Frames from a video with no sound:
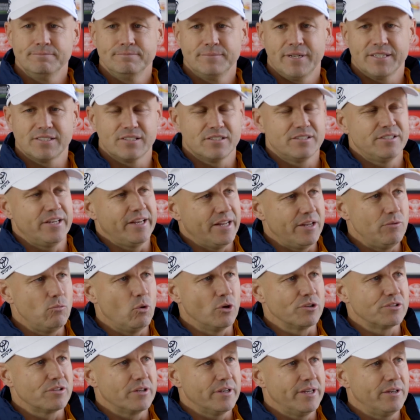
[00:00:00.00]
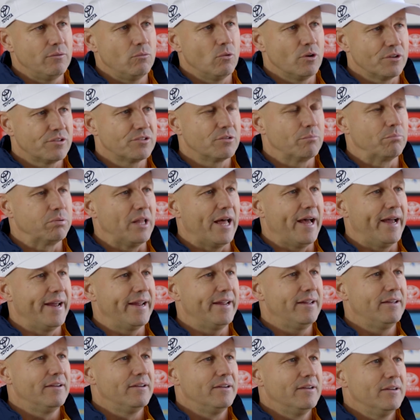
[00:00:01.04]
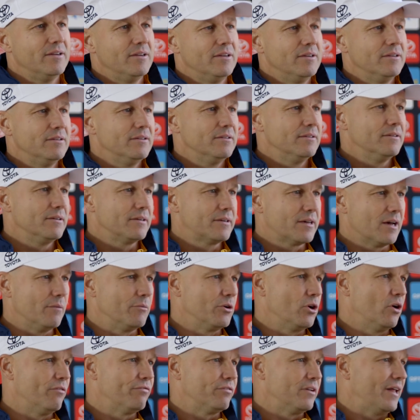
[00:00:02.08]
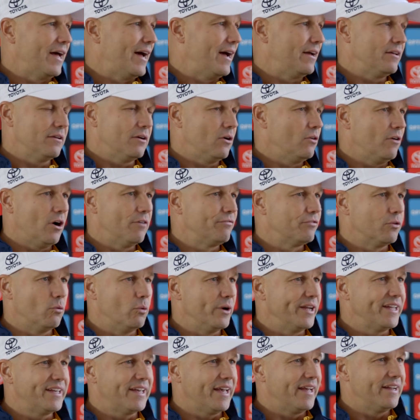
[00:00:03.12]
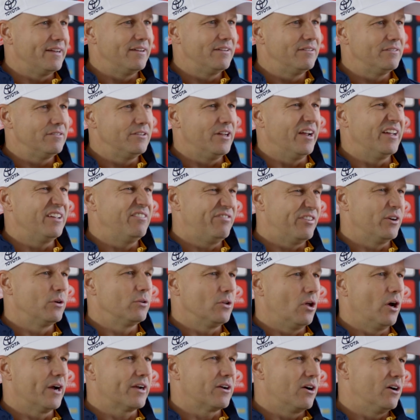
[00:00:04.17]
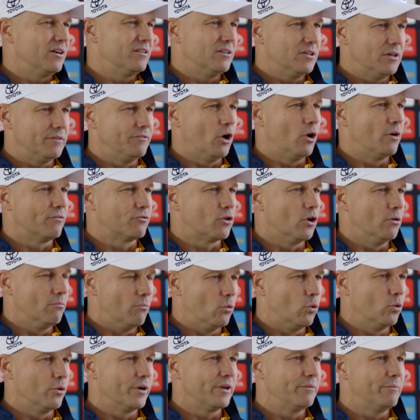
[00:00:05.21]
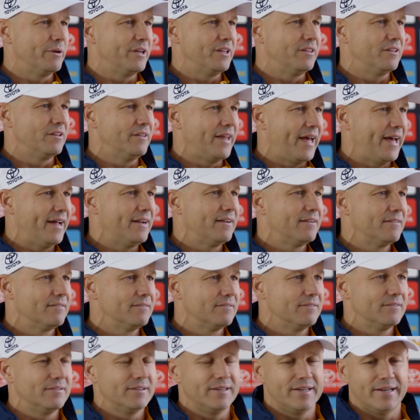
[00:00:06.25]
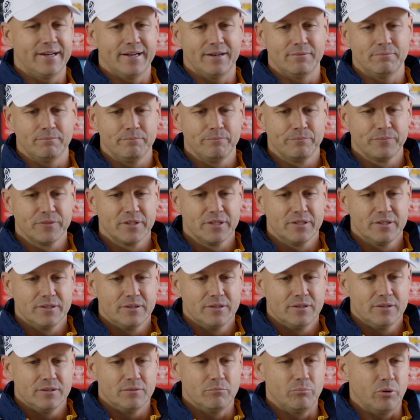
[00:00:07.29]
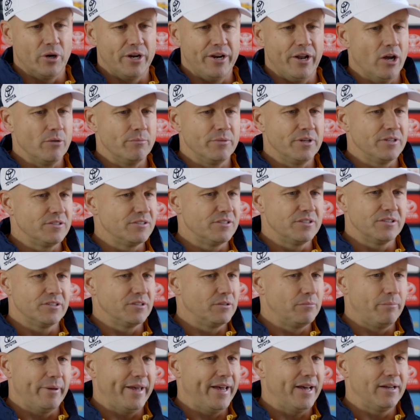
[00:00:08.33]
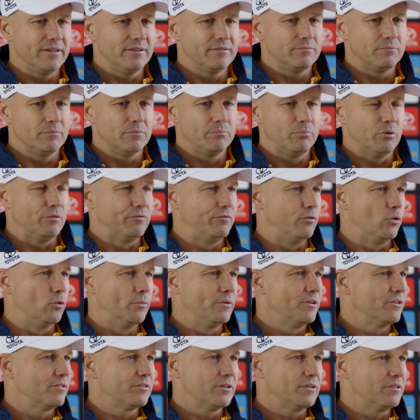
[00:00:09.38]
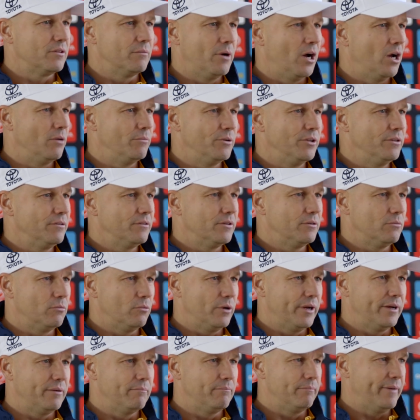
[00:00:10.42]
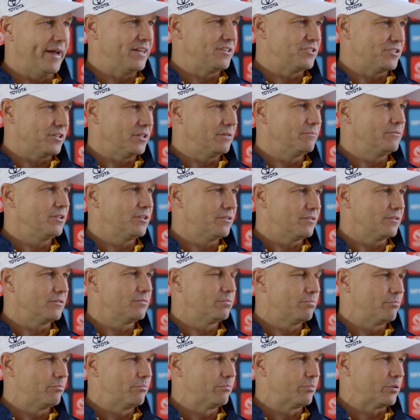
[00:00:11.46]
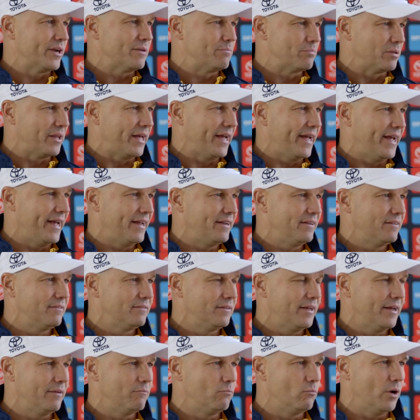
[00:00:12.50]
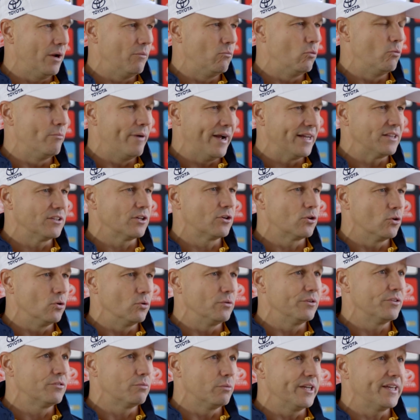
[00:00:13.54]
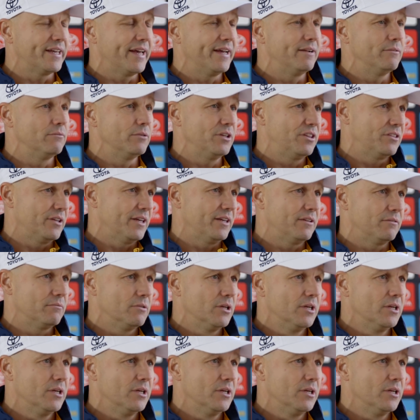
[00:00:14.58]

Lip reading: As I said, he wants to play. Coming off the weekend, you know, he felt like, I know I've got more in me than that. By no means is it about performance at the moment that we're managing. This is pre-planned, and we'll make the call this weekend. We think